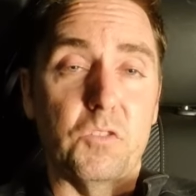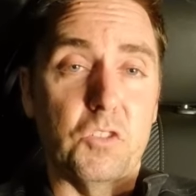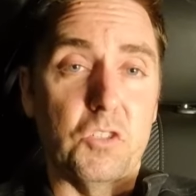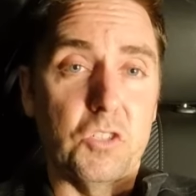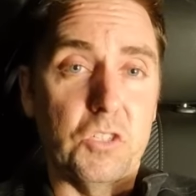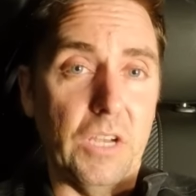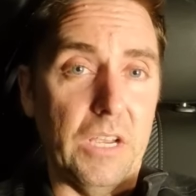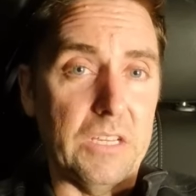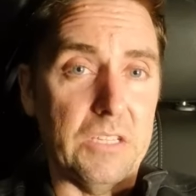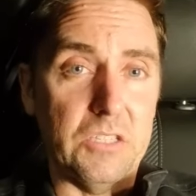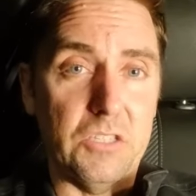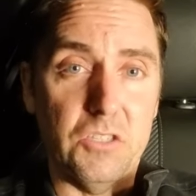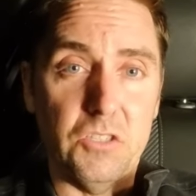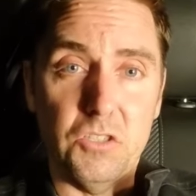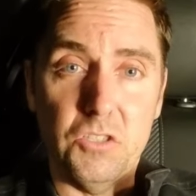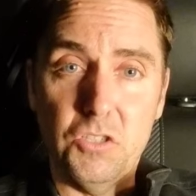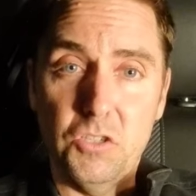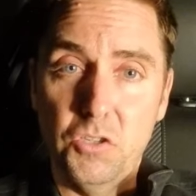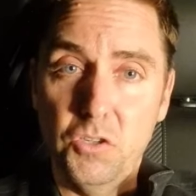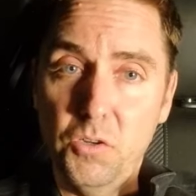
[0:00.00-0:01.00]
just
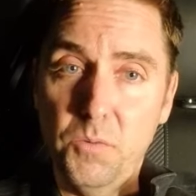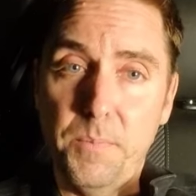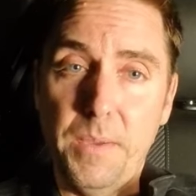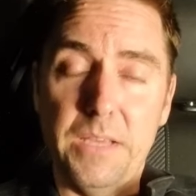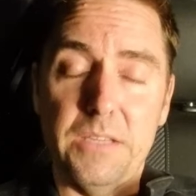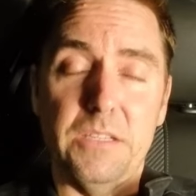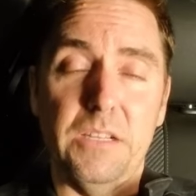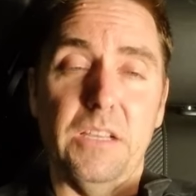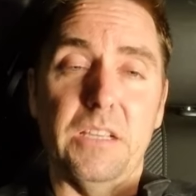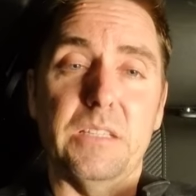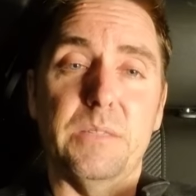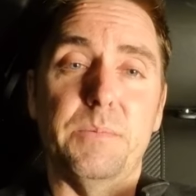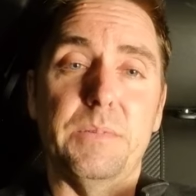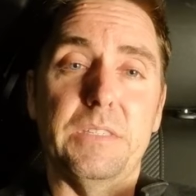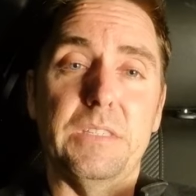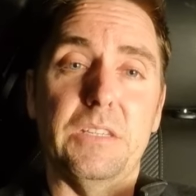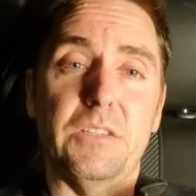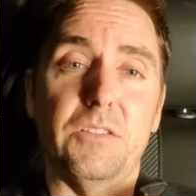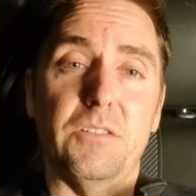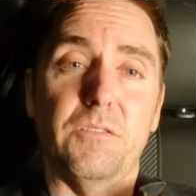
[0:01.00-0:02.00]
too Basil
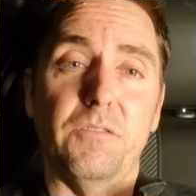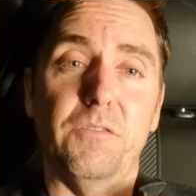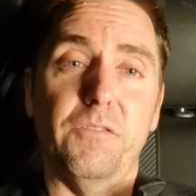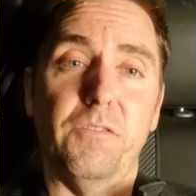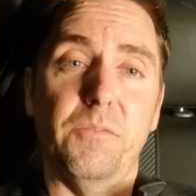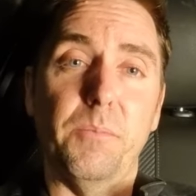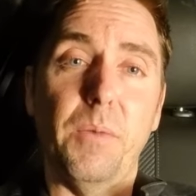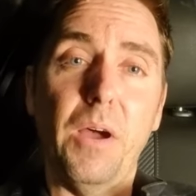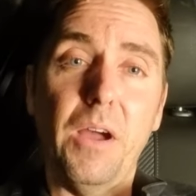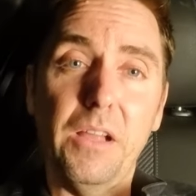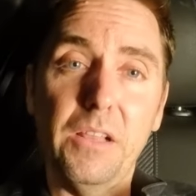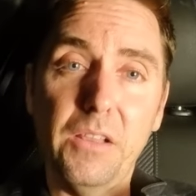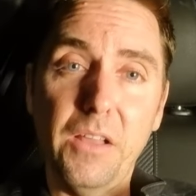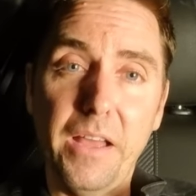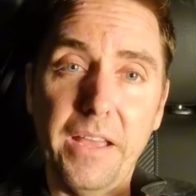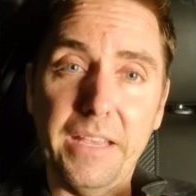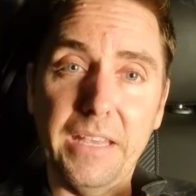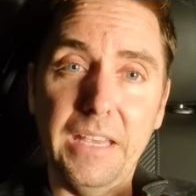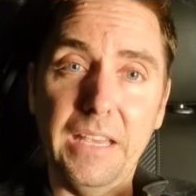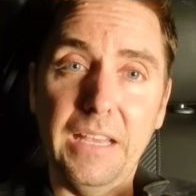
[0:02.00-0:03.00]
Exposition for my
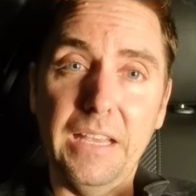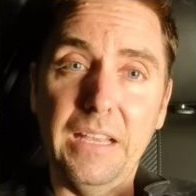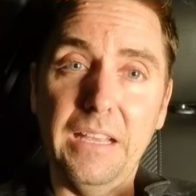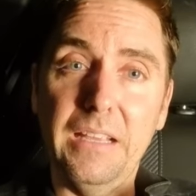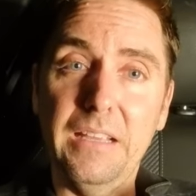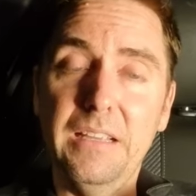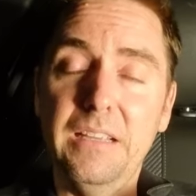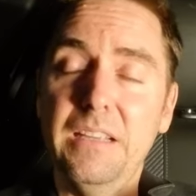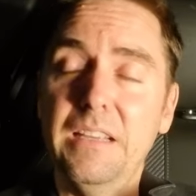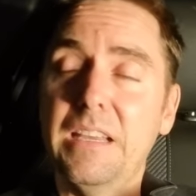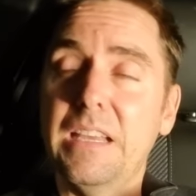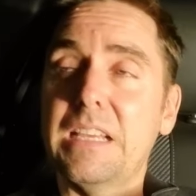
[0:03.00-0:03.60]
liking,